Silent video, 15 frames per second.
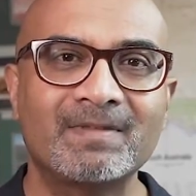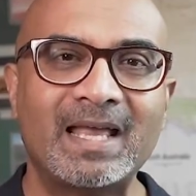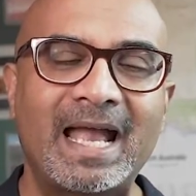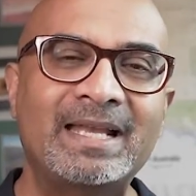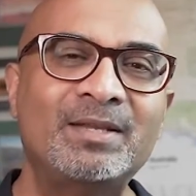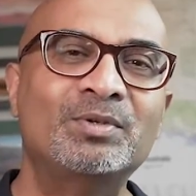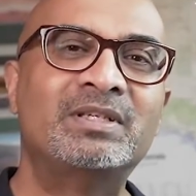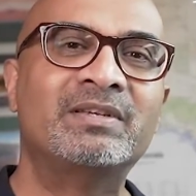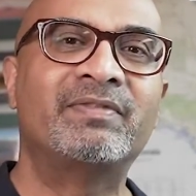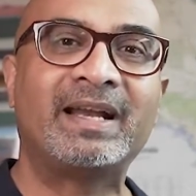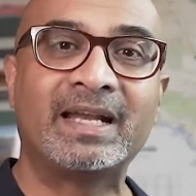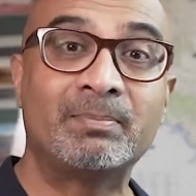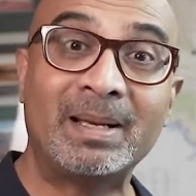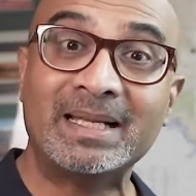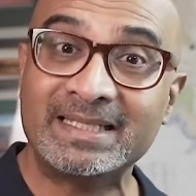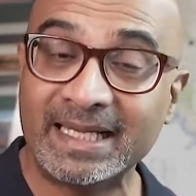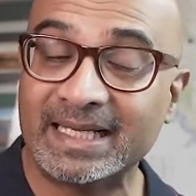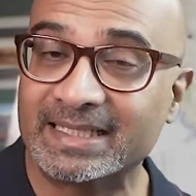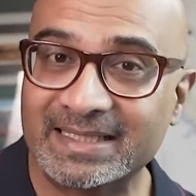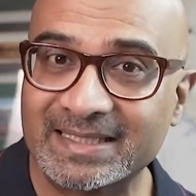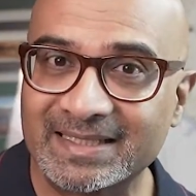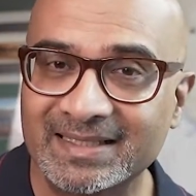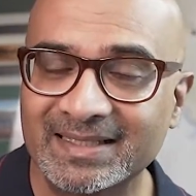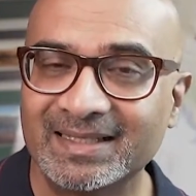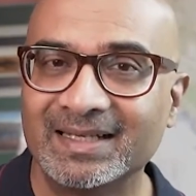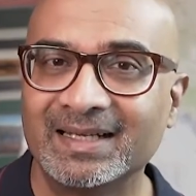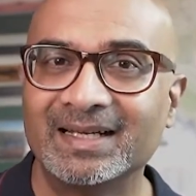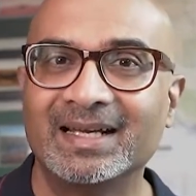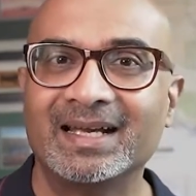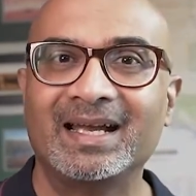and you divide it by 6,
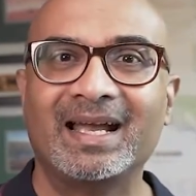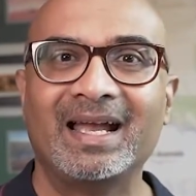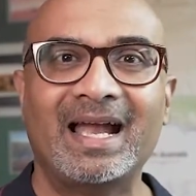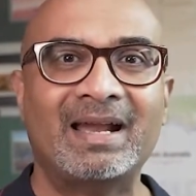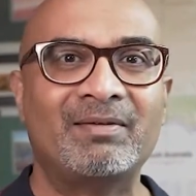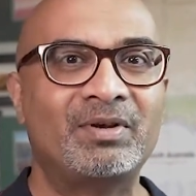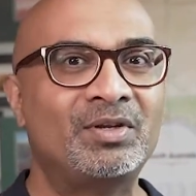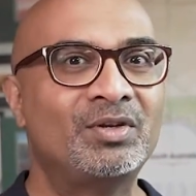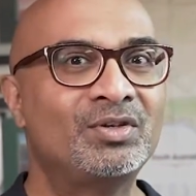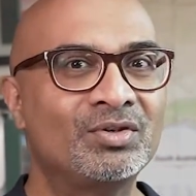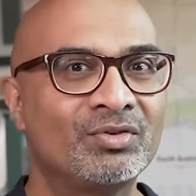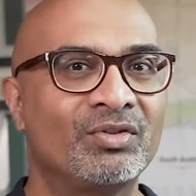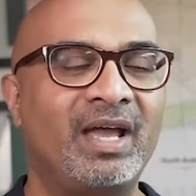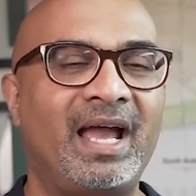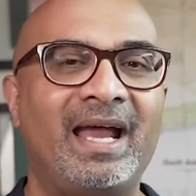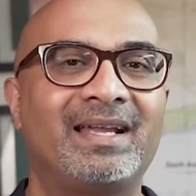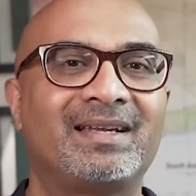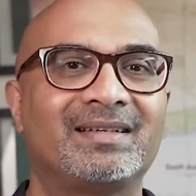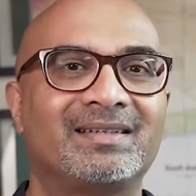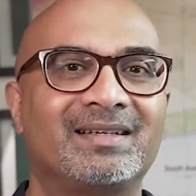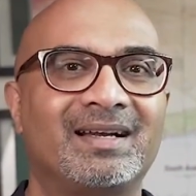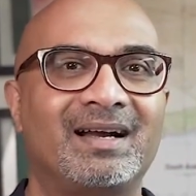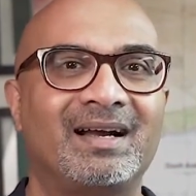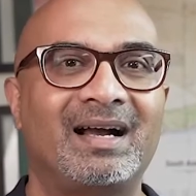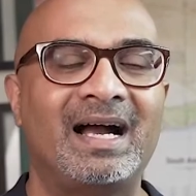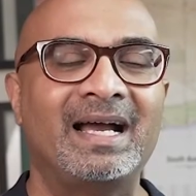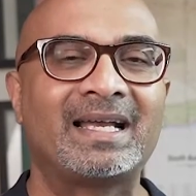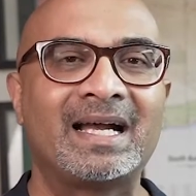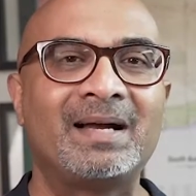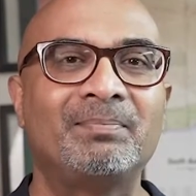and when you do that,
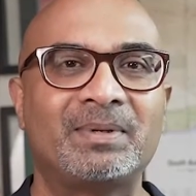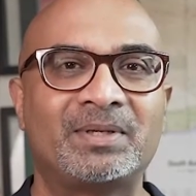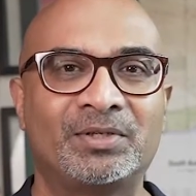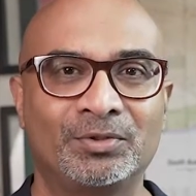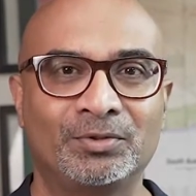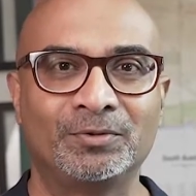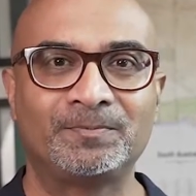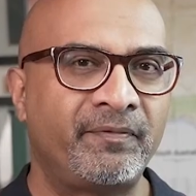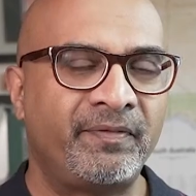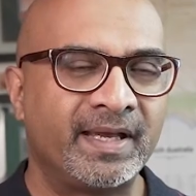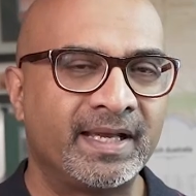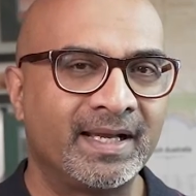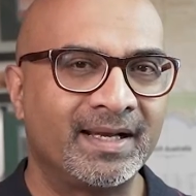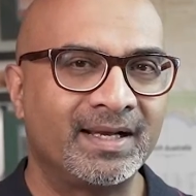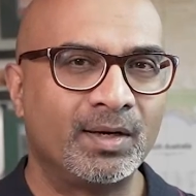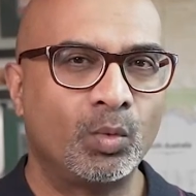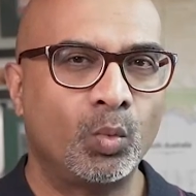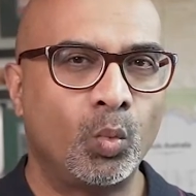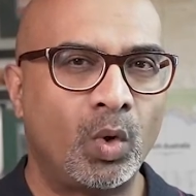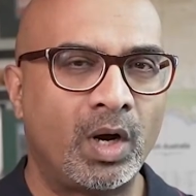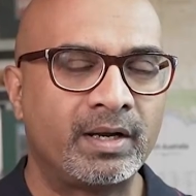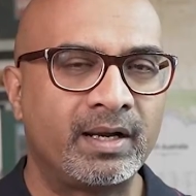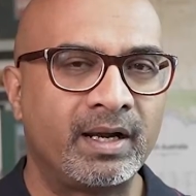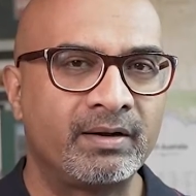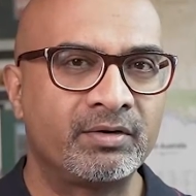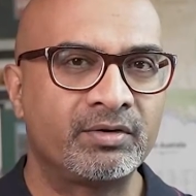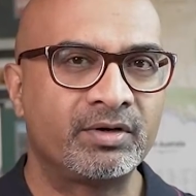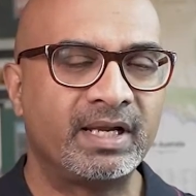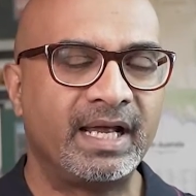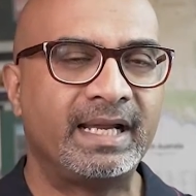I come to figure
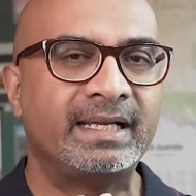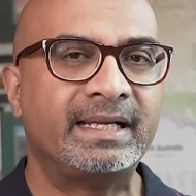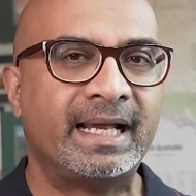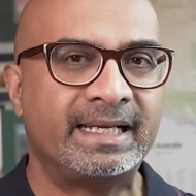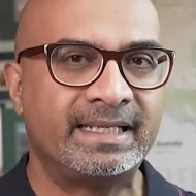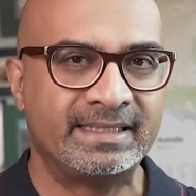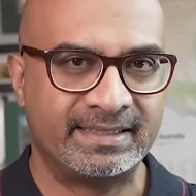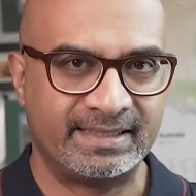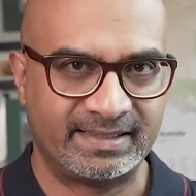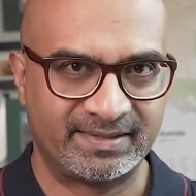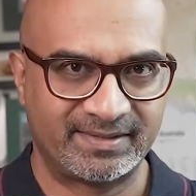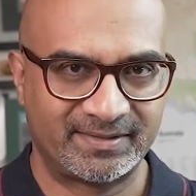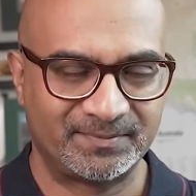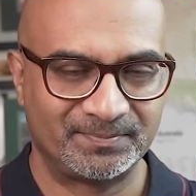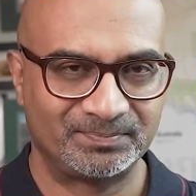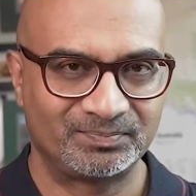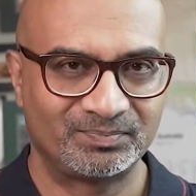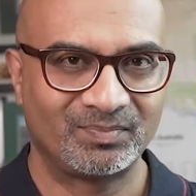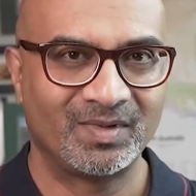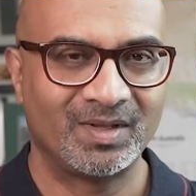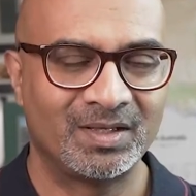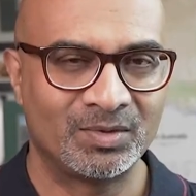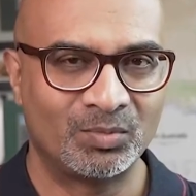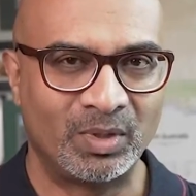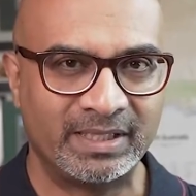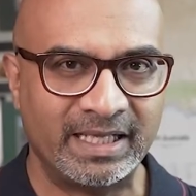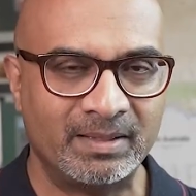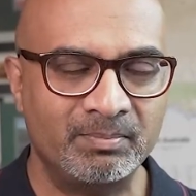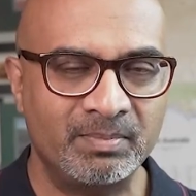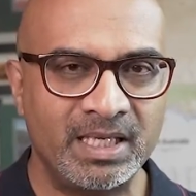196. What
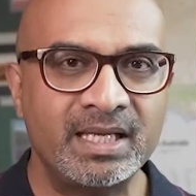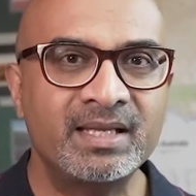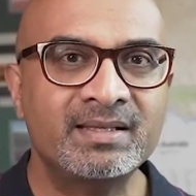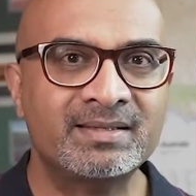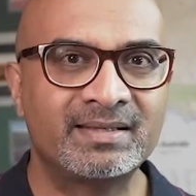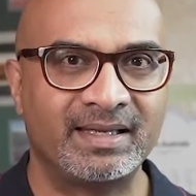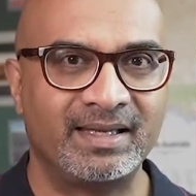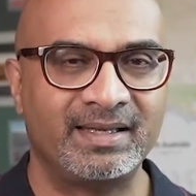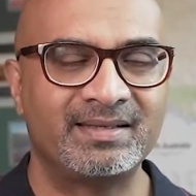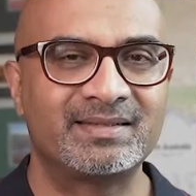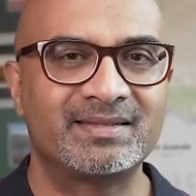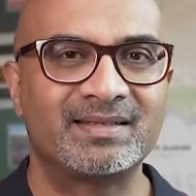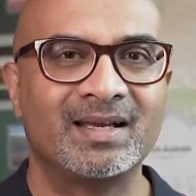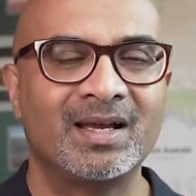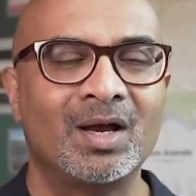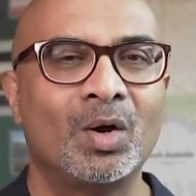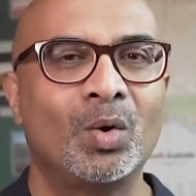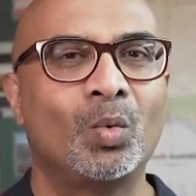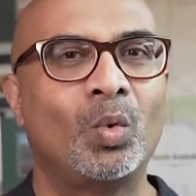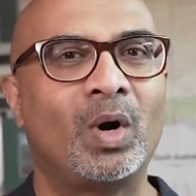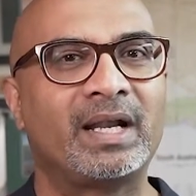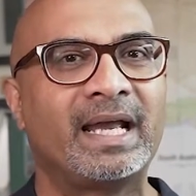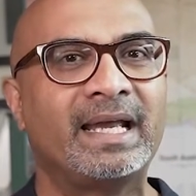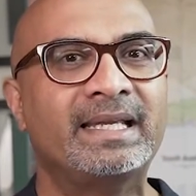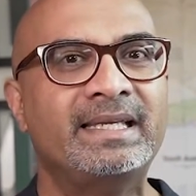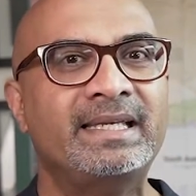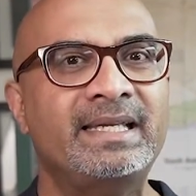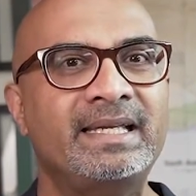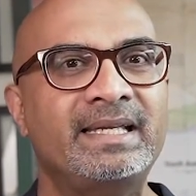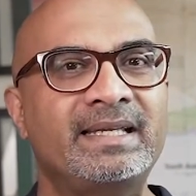that means is what I
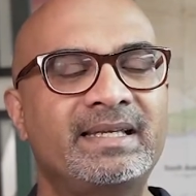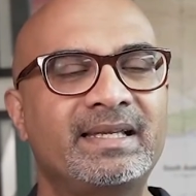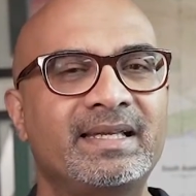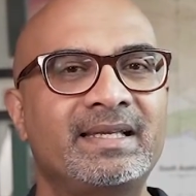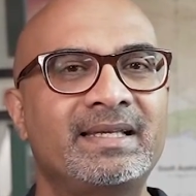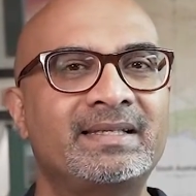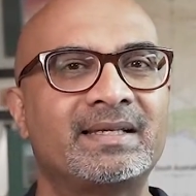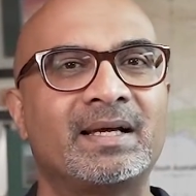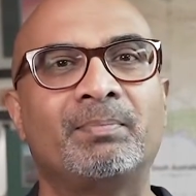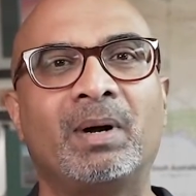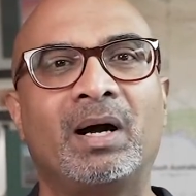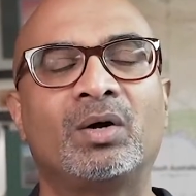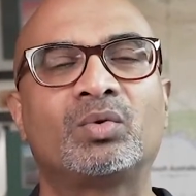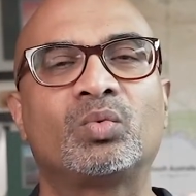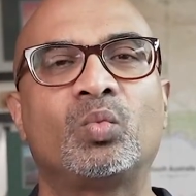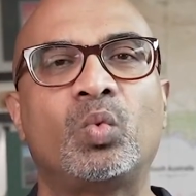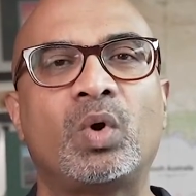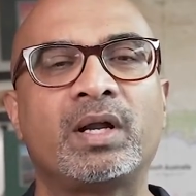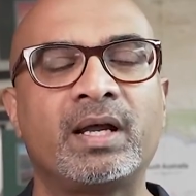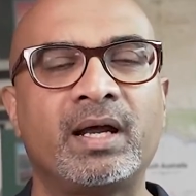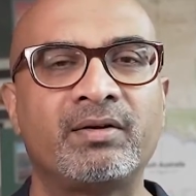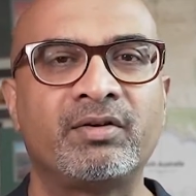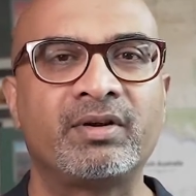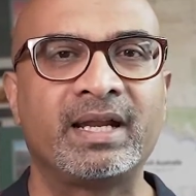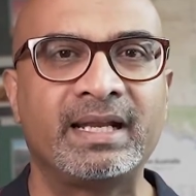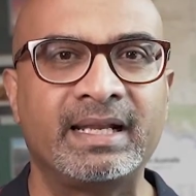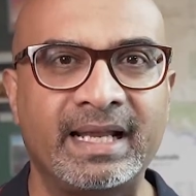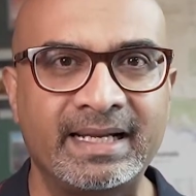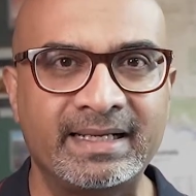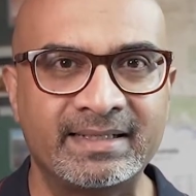need is about
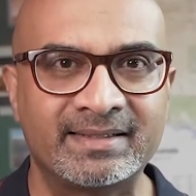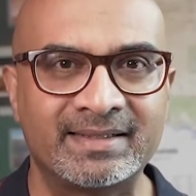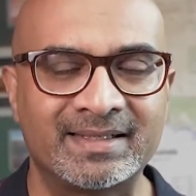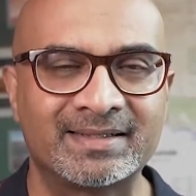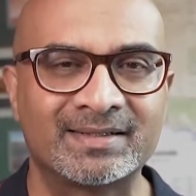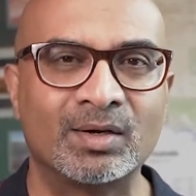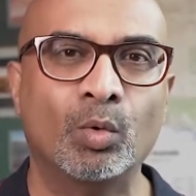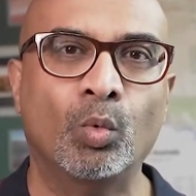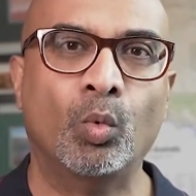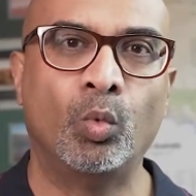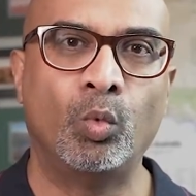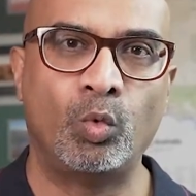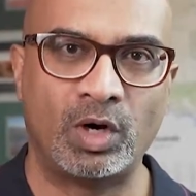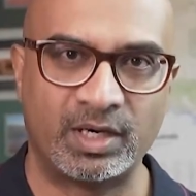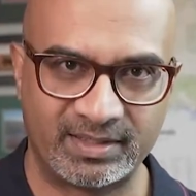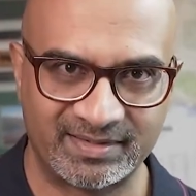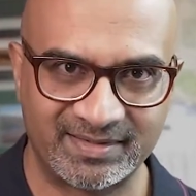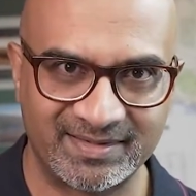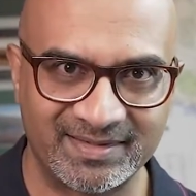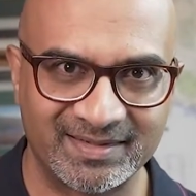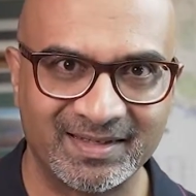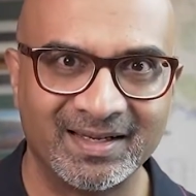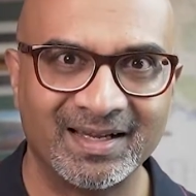196 watts